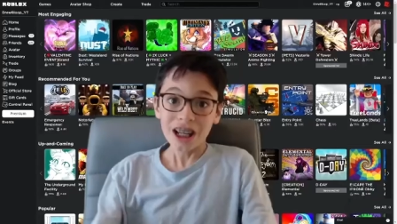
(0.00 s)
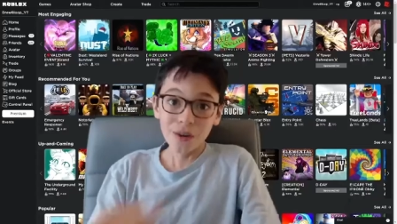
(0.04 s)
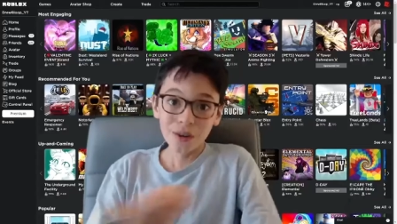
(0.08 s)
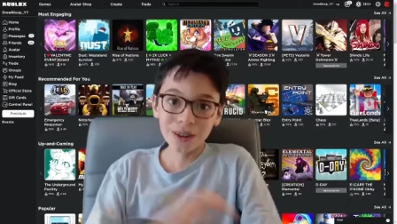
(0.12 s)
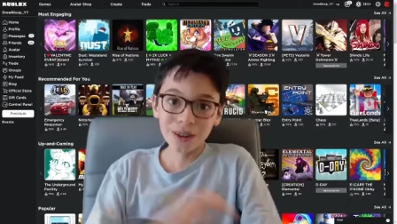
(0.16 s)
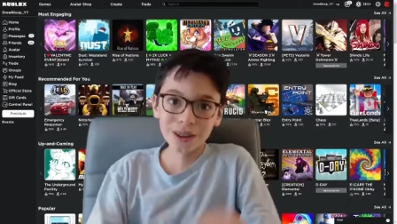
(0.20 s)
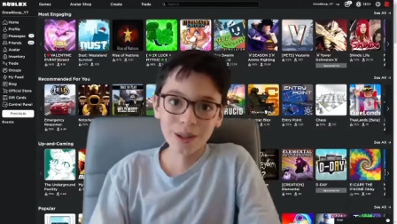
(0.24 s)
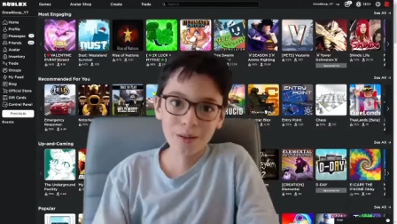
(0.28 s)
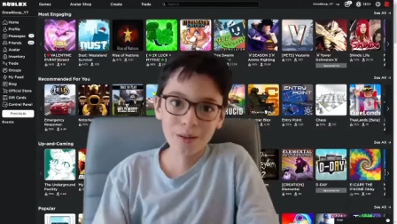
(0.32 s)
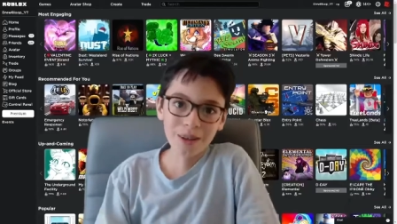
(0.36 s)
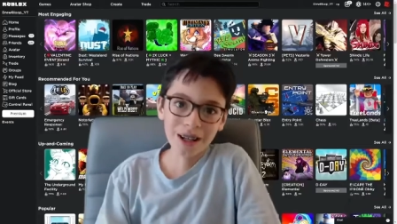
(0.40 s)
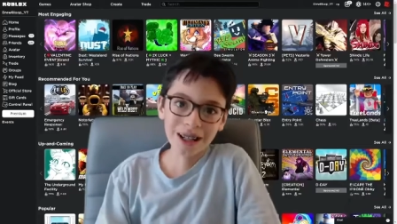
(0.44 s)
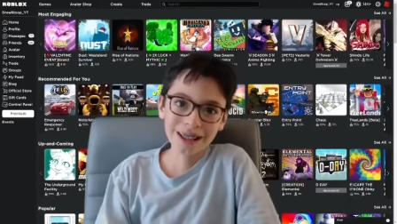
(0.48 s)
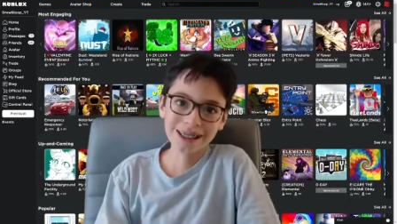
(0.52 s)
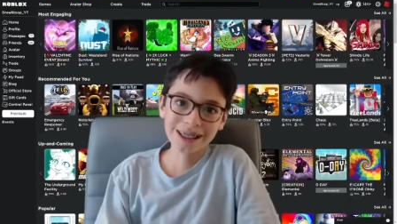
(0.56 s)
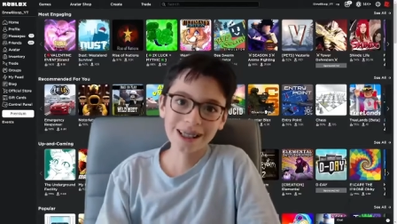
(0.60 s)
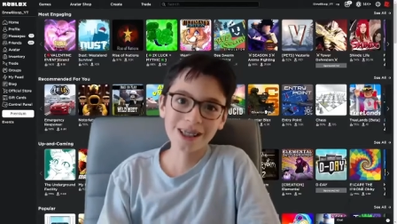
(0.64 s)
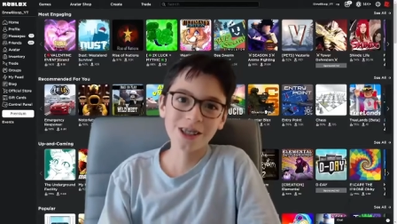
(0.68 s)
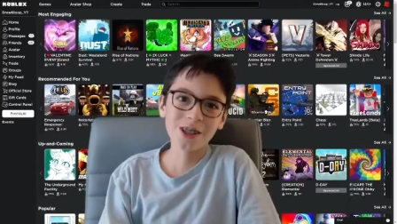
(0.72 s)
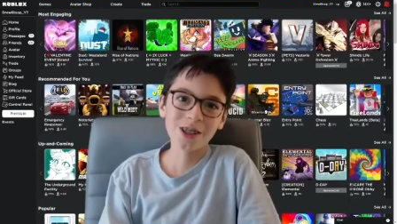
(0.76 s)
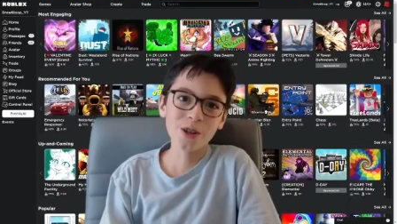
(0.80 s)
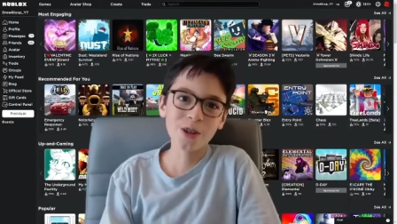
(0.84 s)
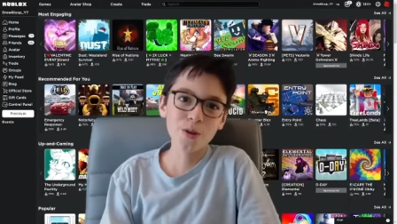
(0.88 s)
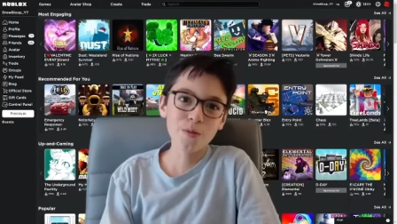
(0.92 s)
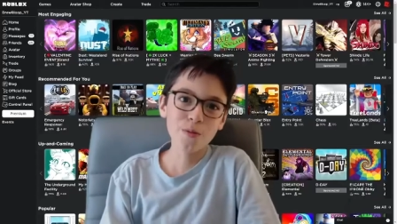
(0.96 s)
What's up guys,
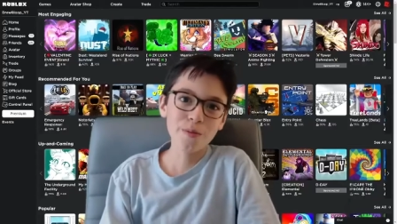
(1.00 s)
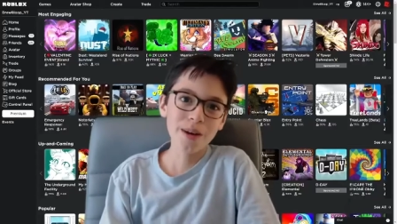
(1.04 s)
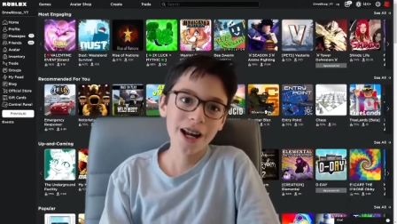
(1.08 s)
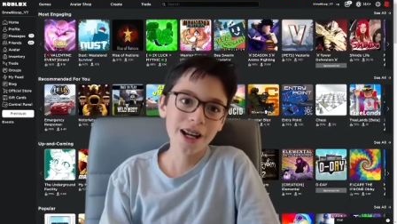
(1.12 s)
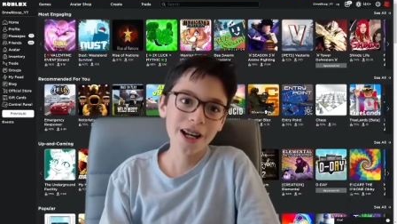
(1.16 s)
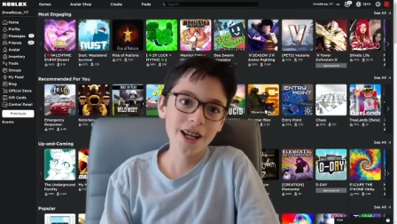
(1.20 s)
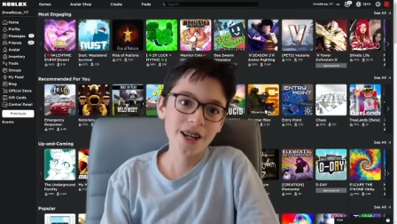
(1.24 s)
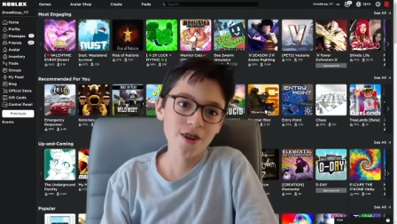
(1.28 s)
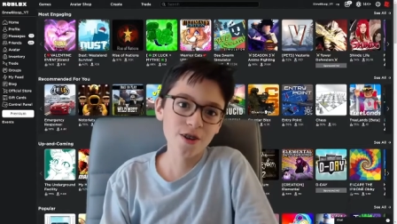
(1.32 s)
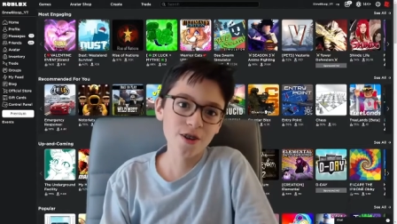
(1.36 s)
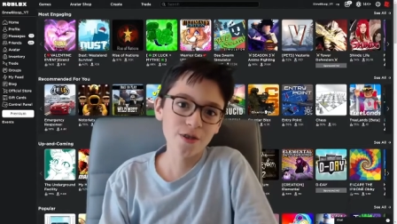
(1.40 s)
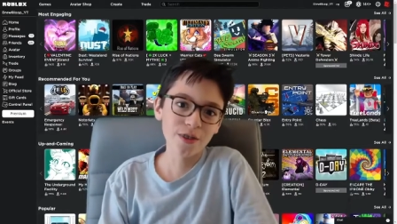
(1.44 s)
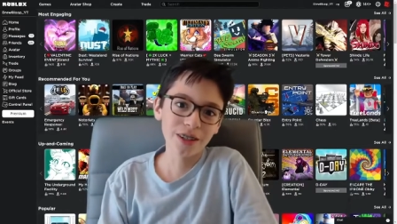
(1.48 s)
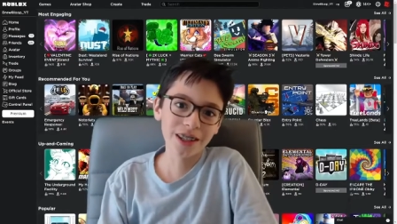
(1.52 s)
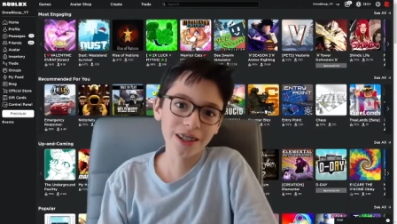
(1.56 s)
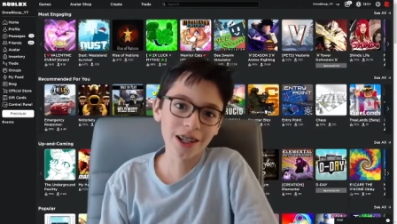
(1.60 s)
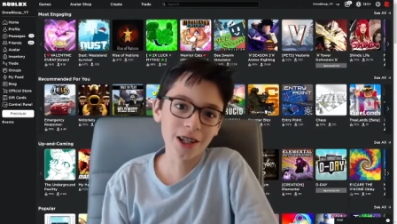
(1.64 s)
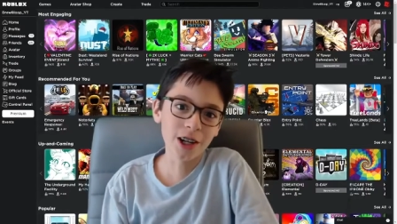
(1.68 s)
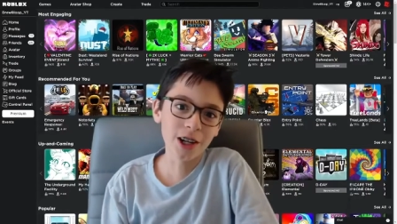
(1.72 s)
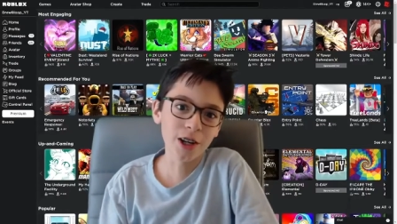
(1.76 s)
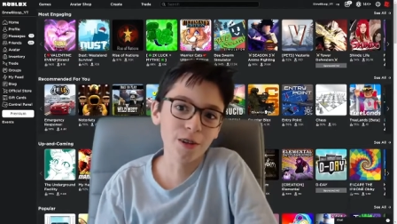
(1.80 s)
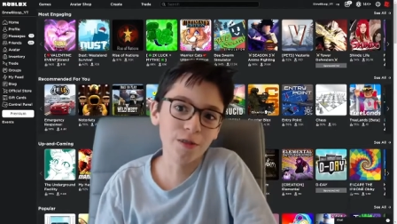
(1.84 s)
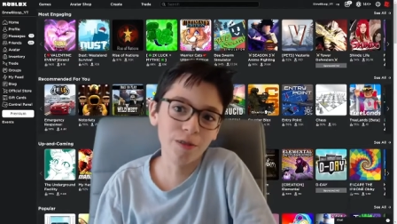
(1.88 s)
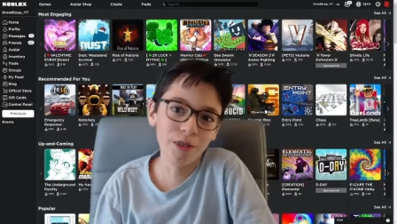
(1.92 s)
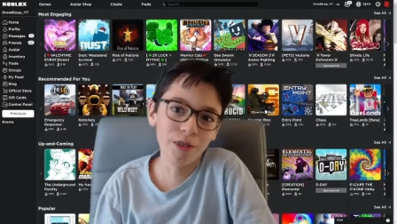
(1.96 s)
it's Drew back here with
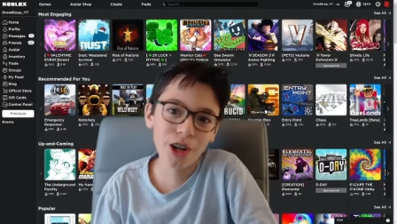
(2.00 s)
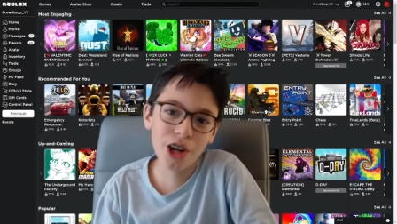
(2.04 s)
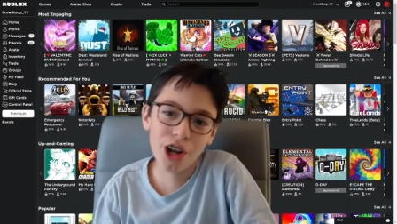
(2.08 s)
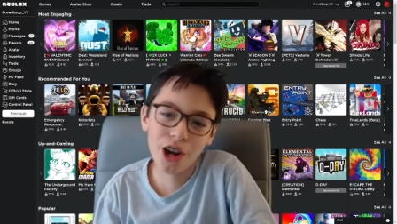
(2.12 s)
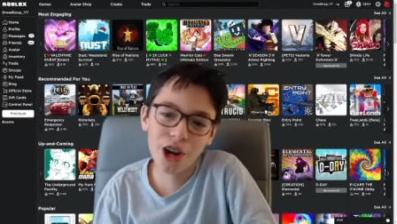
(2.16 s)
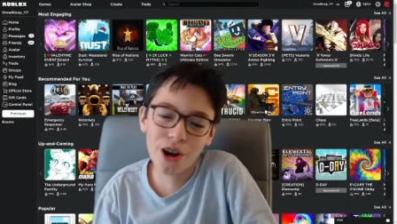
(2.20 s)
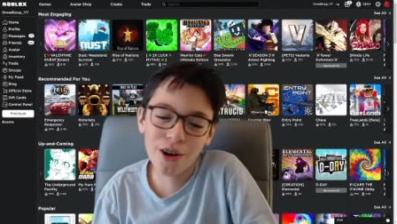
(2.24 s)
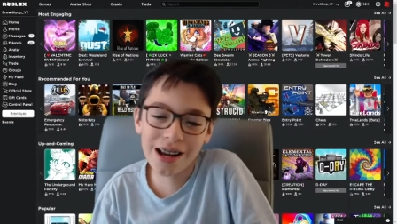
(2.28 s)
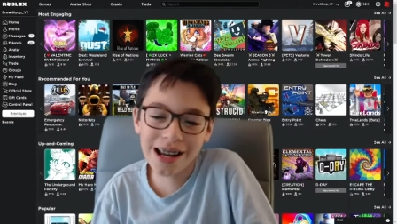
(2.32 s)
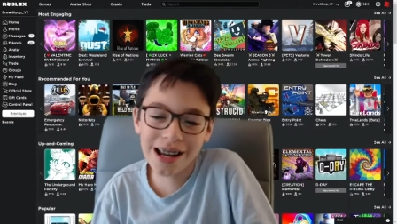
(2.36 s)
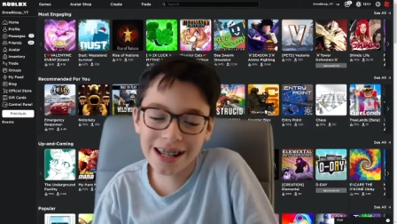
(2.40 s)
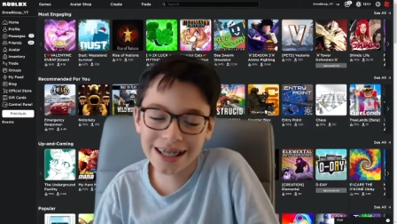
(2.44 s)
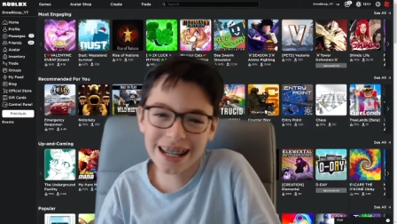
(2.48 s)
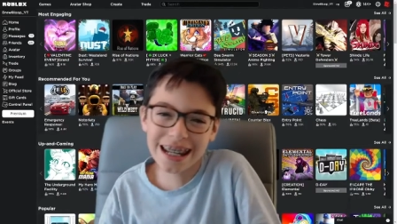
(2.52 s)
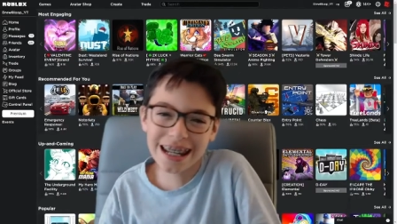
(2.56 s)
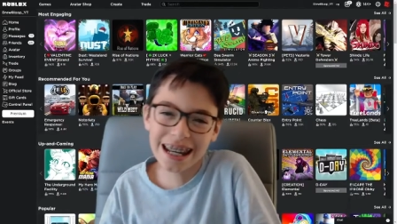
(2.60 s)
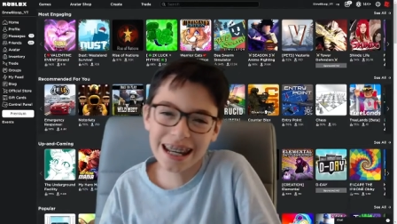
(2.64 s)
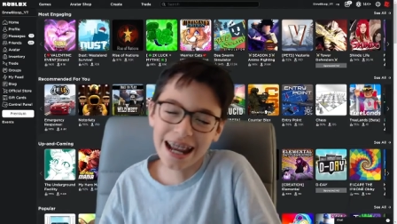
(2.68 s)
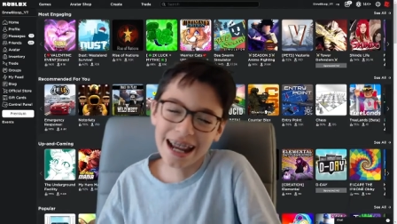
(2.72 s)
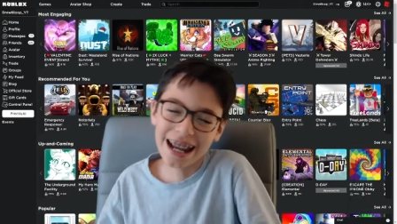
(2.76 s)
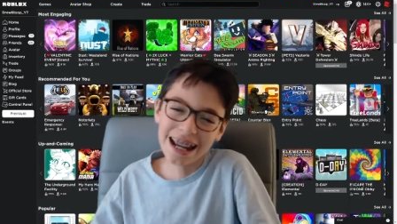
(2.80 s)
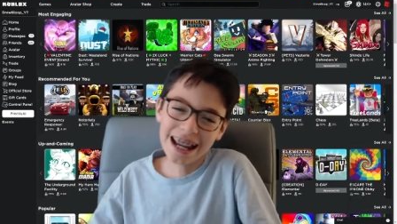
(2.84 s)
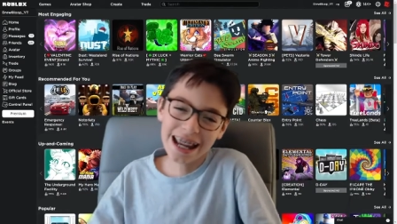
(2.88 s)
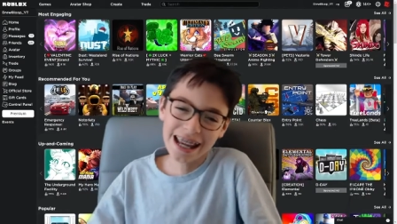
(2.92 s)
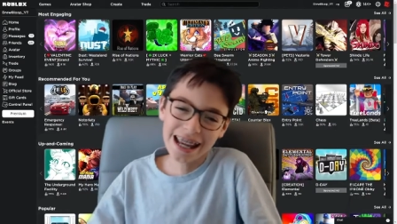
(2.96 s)
another video and
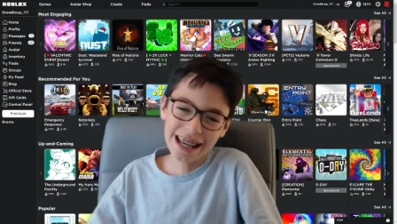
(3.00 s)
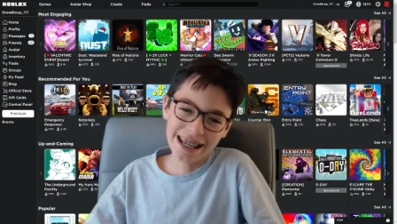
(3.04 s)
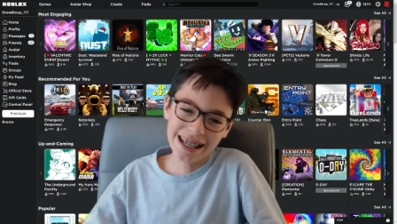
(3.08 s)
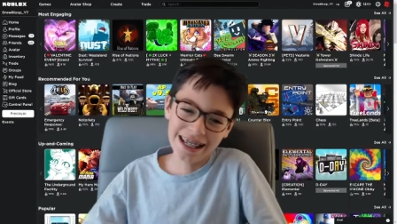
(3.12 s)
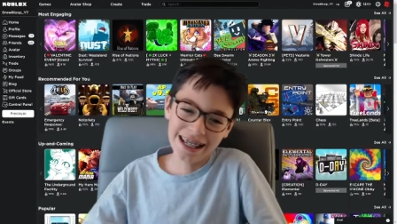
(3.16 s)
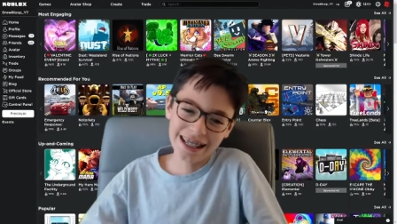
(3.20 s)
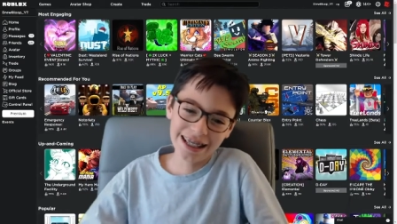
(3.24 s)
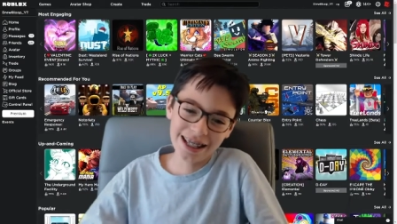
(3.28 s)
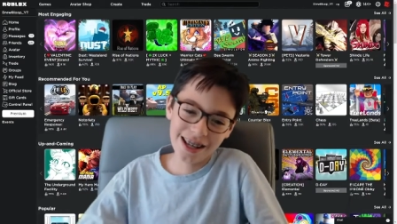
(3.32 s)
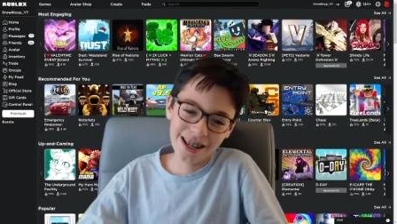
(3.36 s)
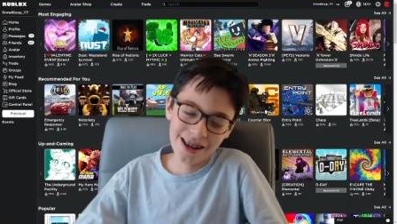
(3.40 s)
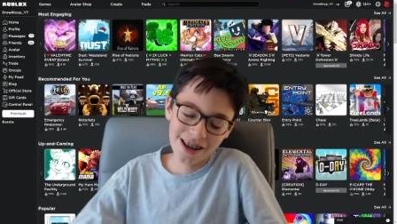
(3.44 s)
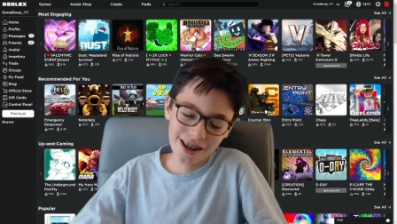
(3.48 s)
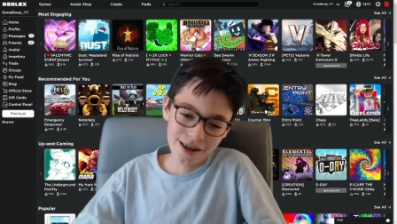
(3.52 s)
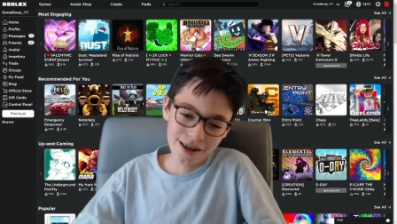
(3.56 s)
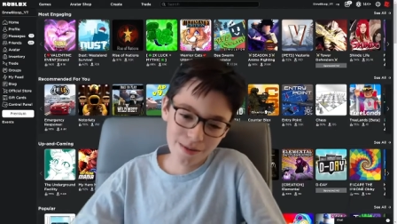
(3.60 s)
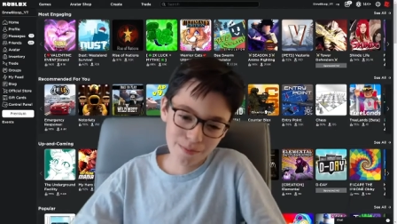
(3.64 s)
today is